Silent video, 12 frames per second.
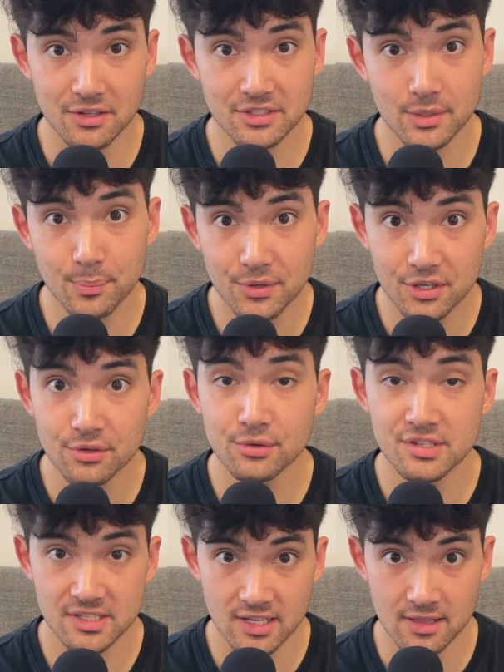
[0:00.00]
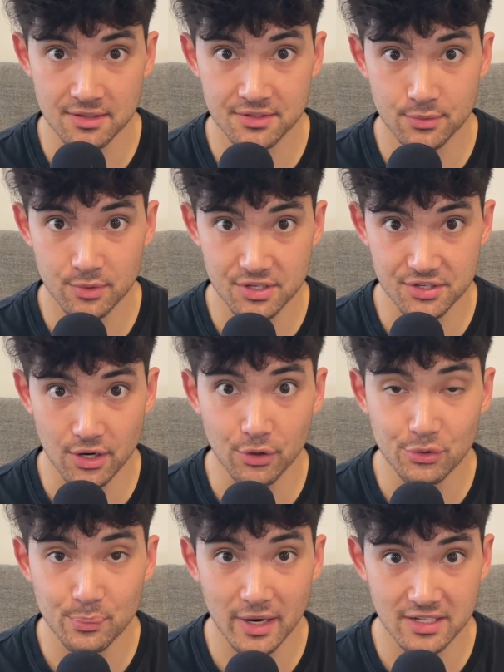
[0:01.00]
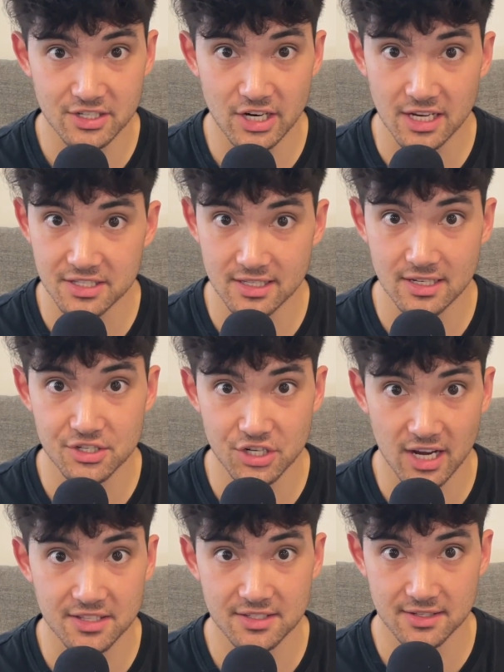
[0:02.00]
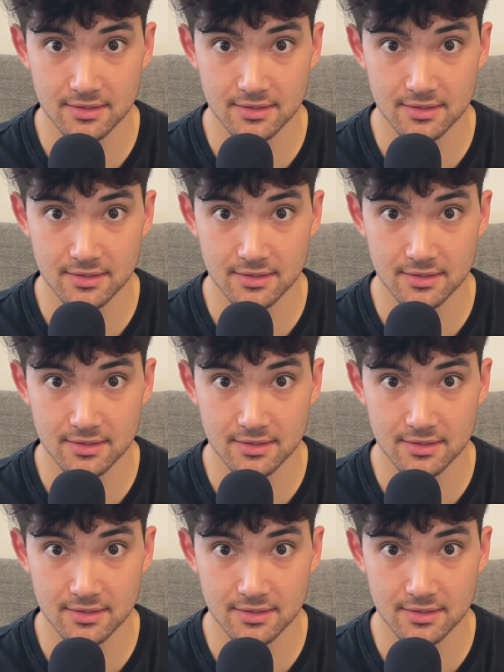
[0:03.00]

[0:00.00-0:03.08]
Depuy Synths, which is owned by Johnson & Johnson.